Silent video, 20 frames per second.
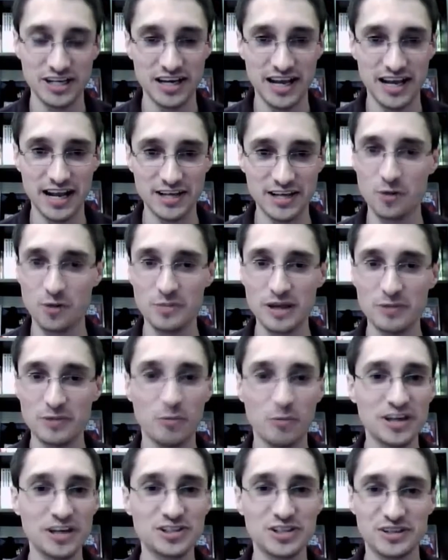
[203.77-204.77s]
And I don't mean
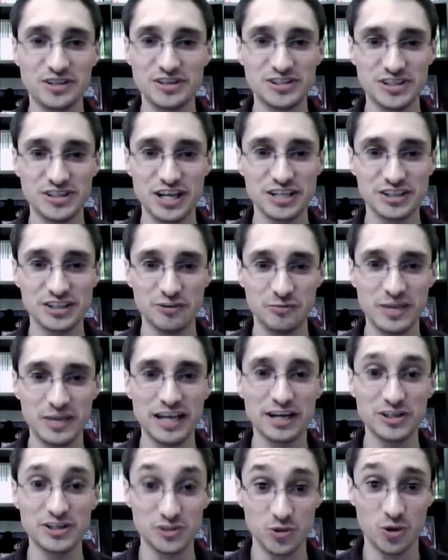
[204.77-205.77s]
witch in the sense of
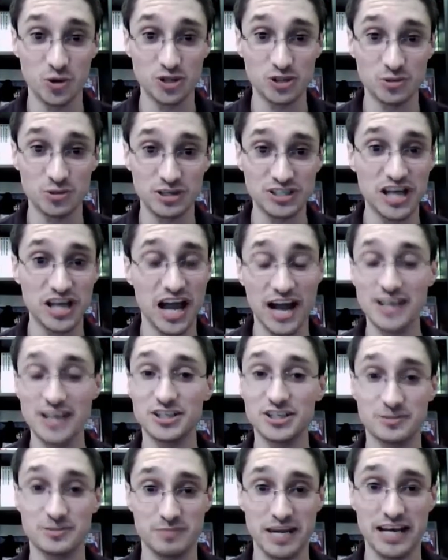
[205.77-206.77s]
being a sorceress. I
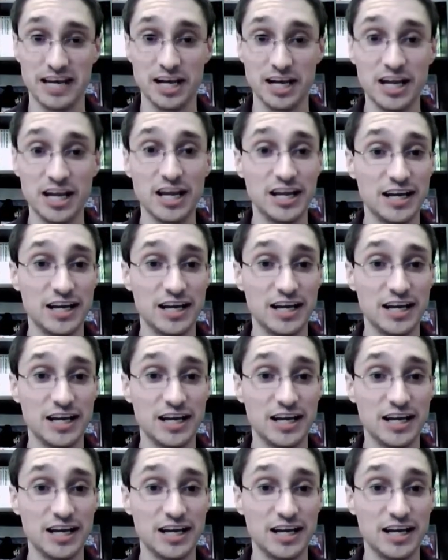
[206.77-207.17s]
just mean